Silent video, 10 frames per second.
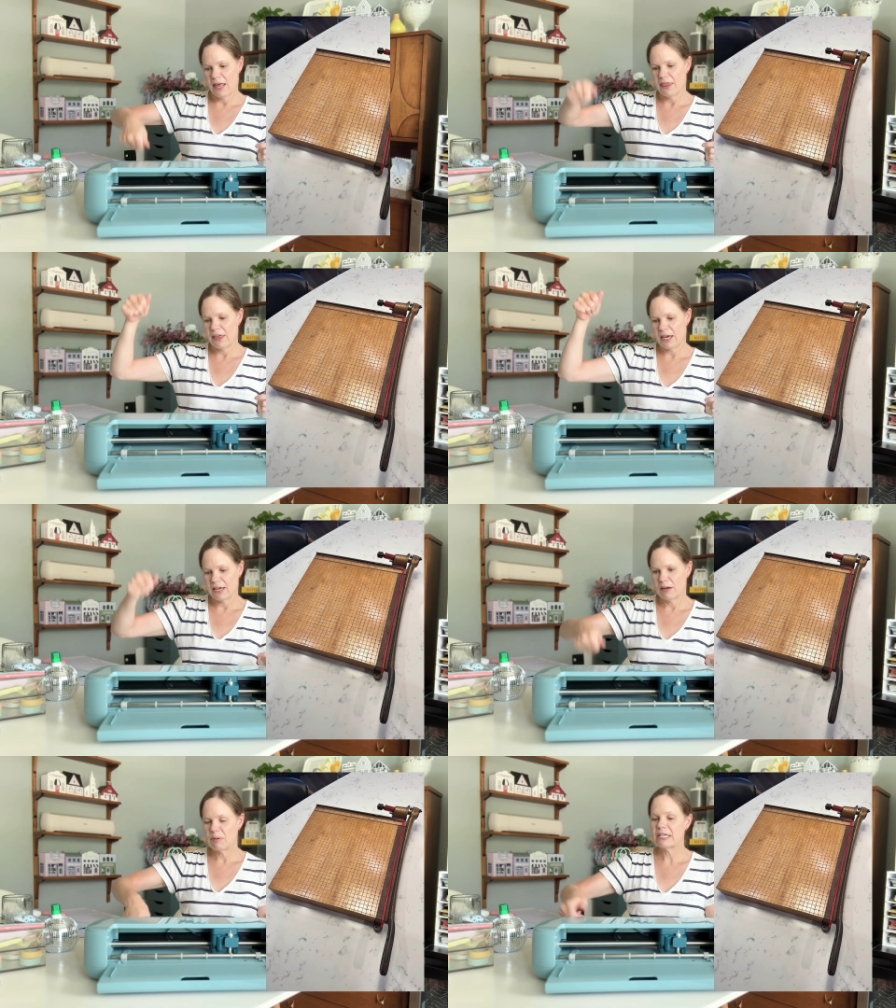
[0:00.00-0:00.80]

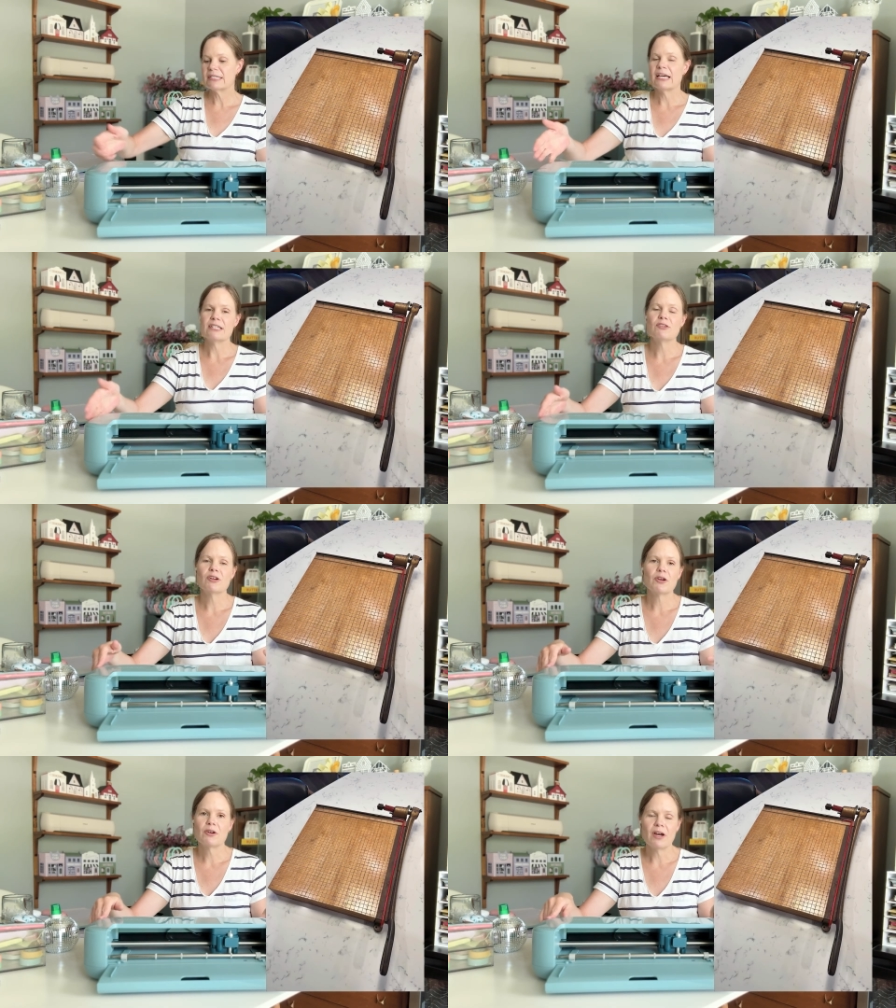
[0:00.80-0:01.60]
thing, because yes, you
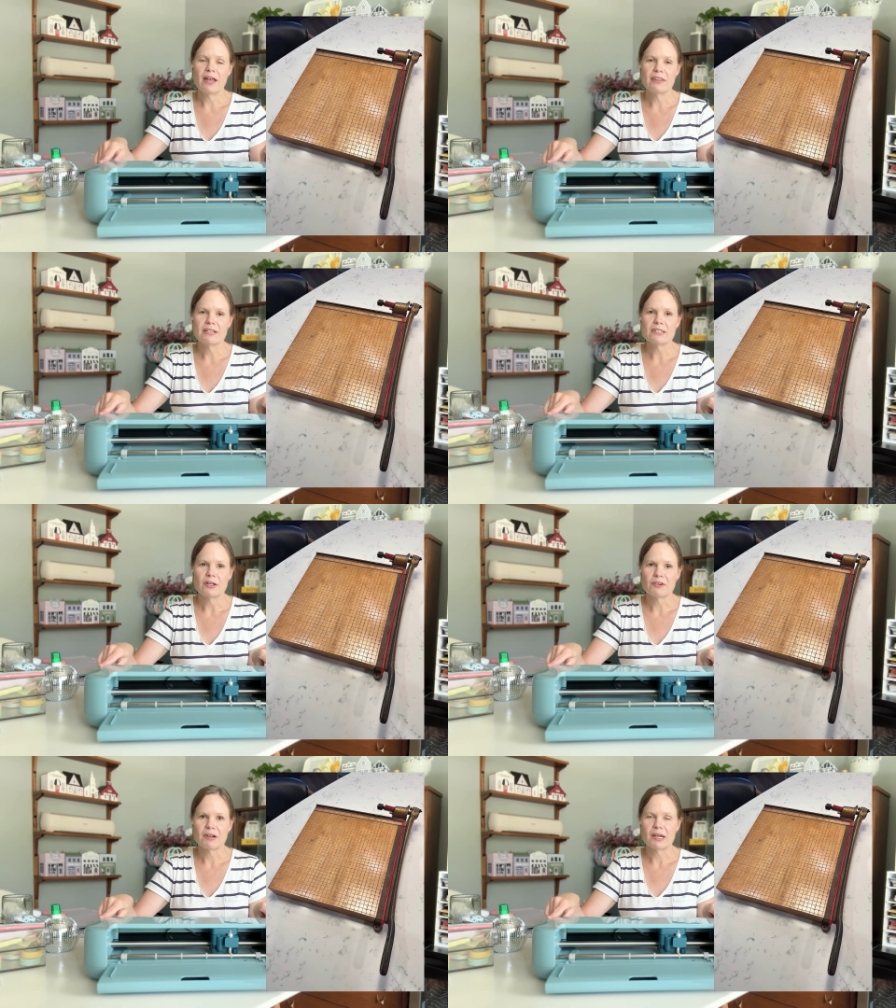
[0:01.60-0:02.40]
can cut things on
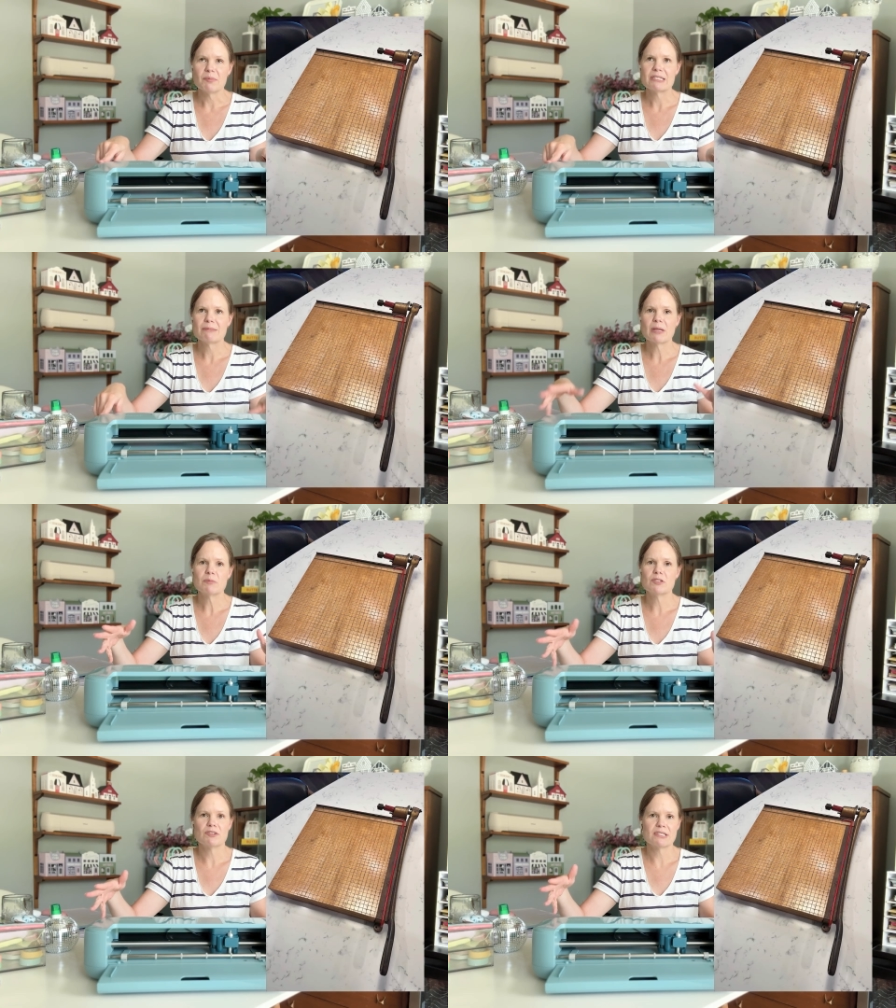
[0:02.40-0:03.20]
your Cricut, but
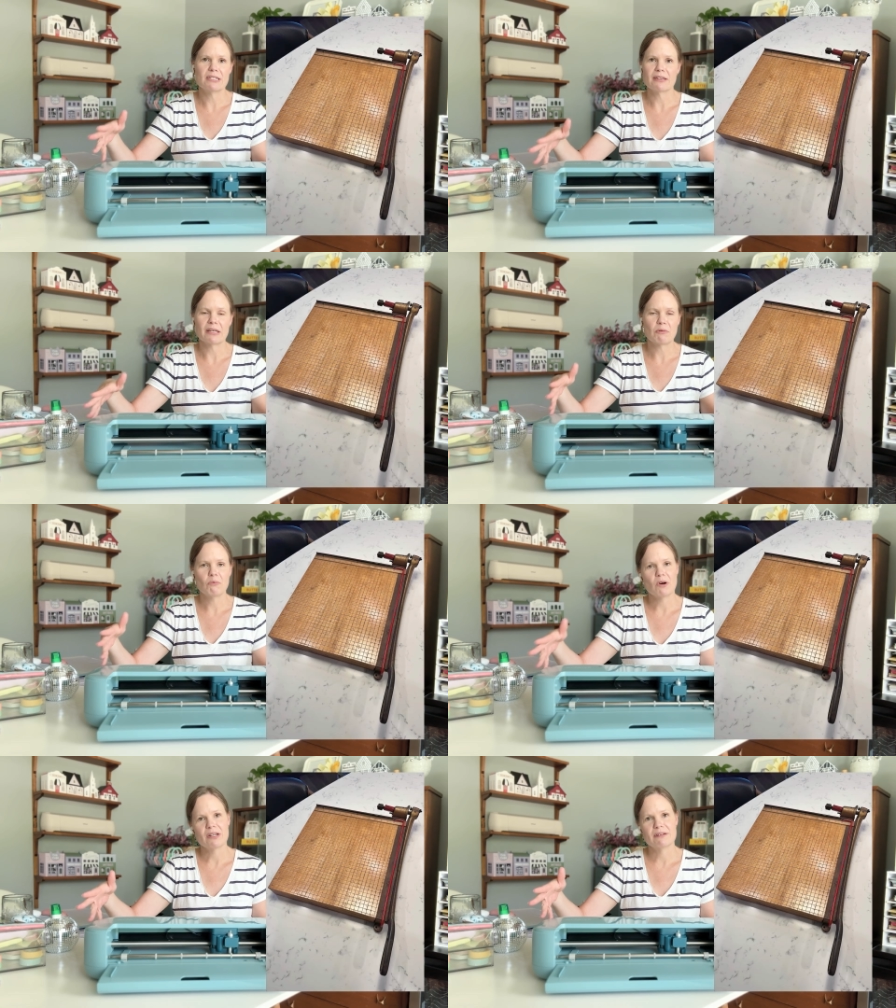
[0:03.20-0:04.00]
sometimes you just need like
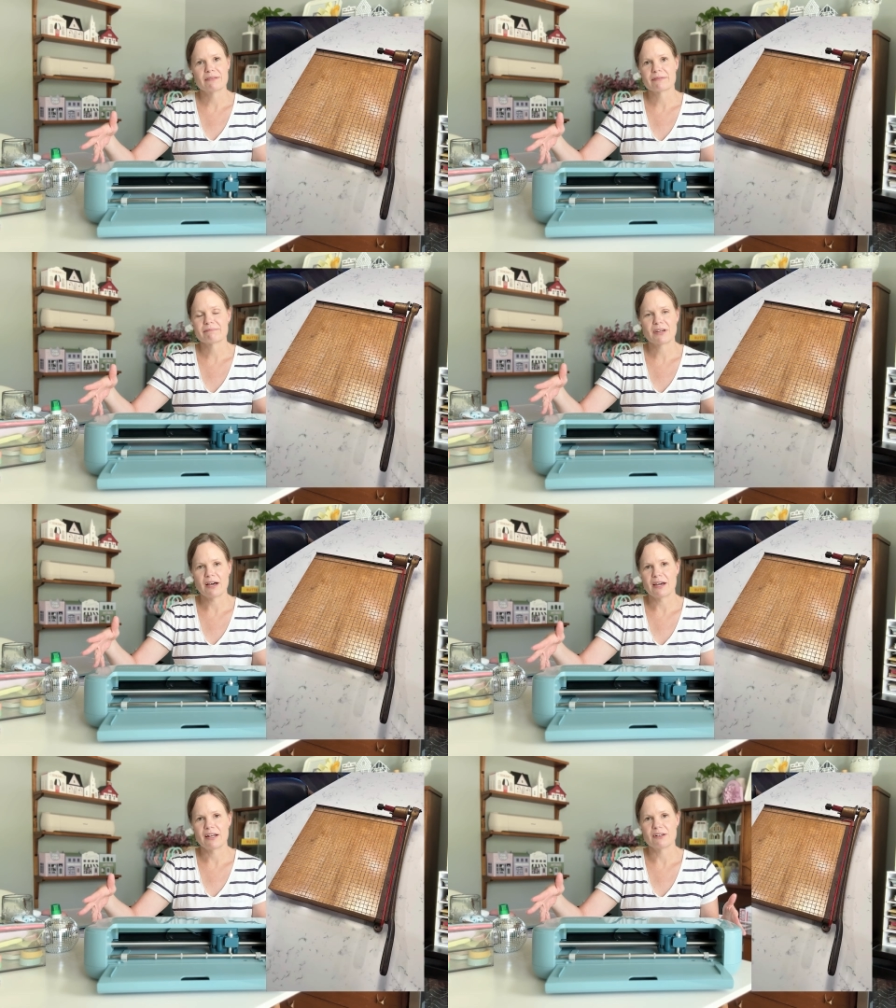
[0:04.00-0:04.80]
one
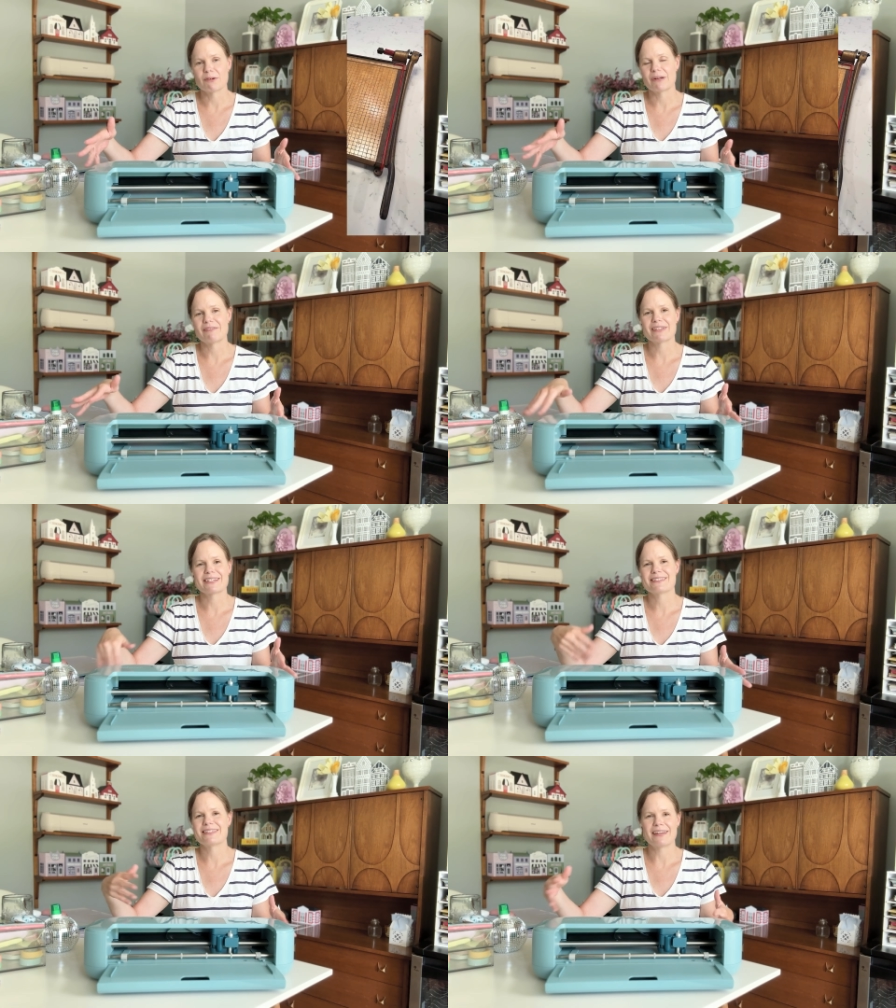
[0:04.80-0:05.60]
cut and you don't want to have to
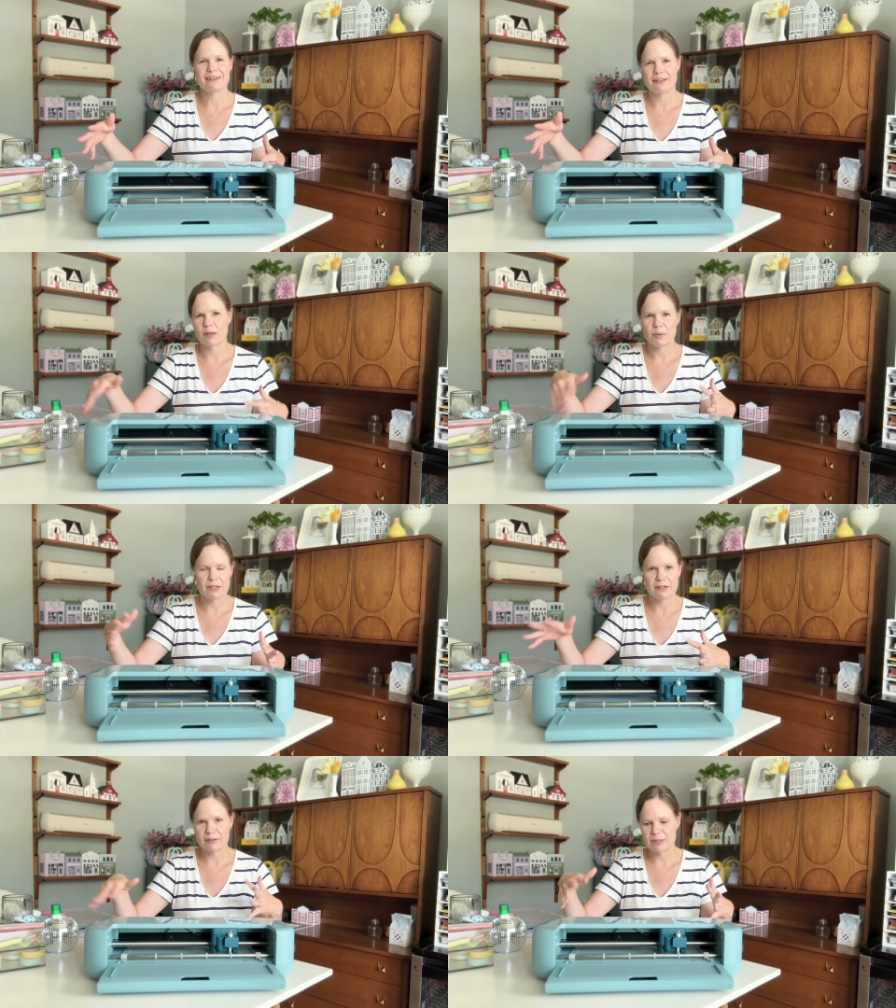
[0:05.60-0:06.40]
like set it all up on
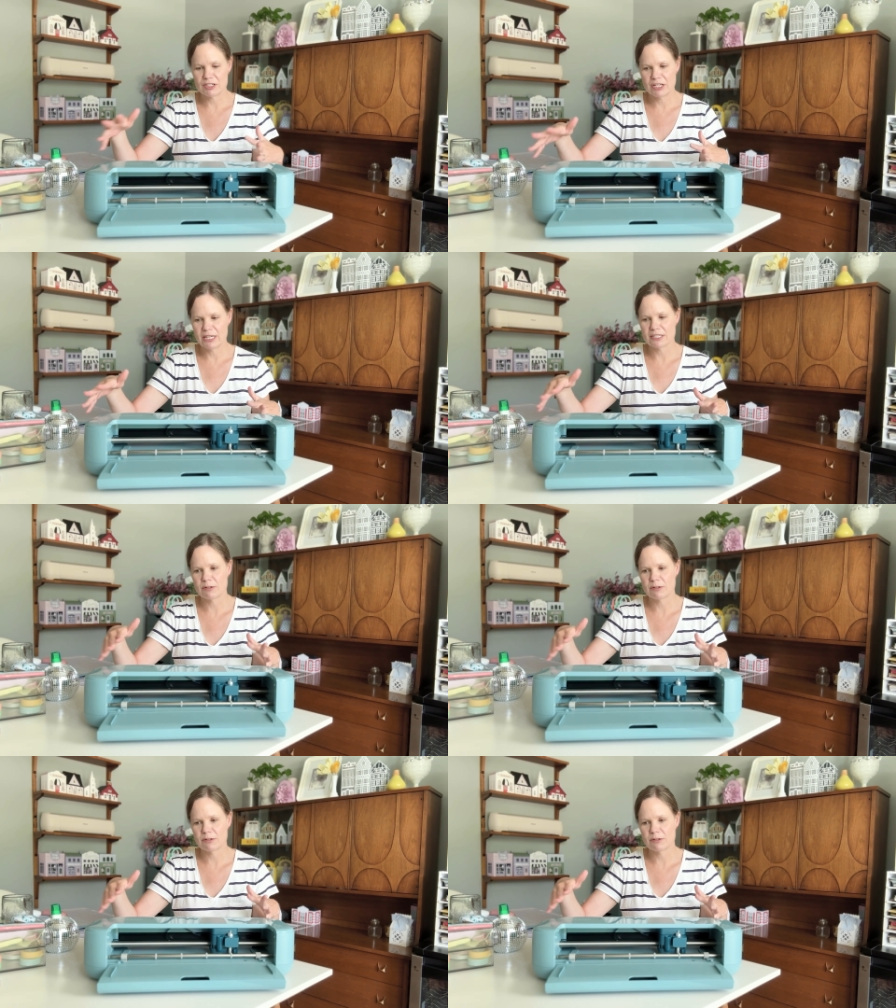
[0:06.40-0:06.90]
your machine.